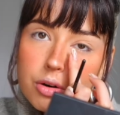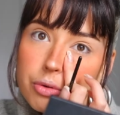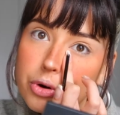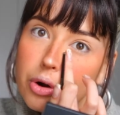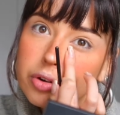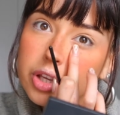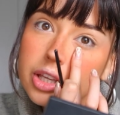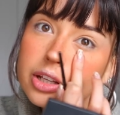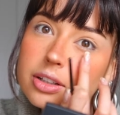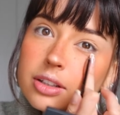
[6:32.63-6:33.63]
wrong
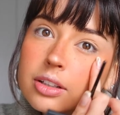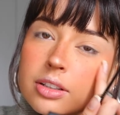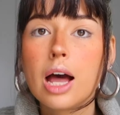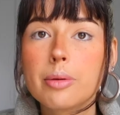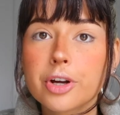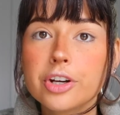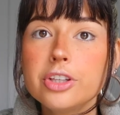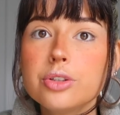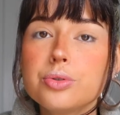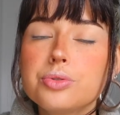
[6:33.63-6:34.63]
here. I'm gonna
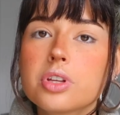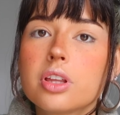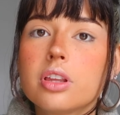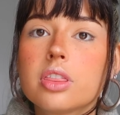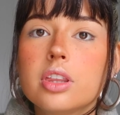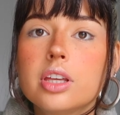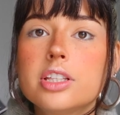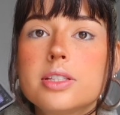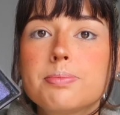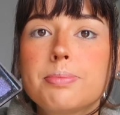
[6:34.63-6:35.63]
use
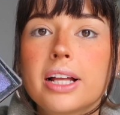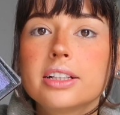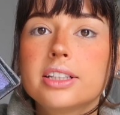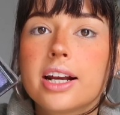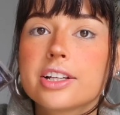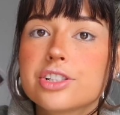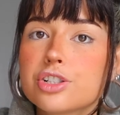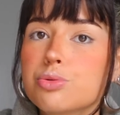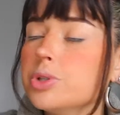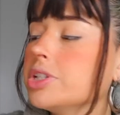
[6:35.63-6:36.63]
this palette that I
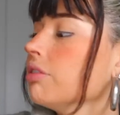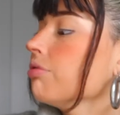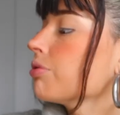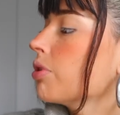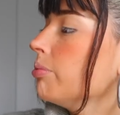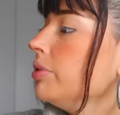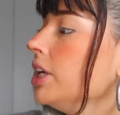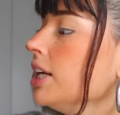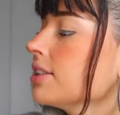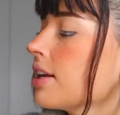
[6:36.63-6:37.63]
just received from NYX.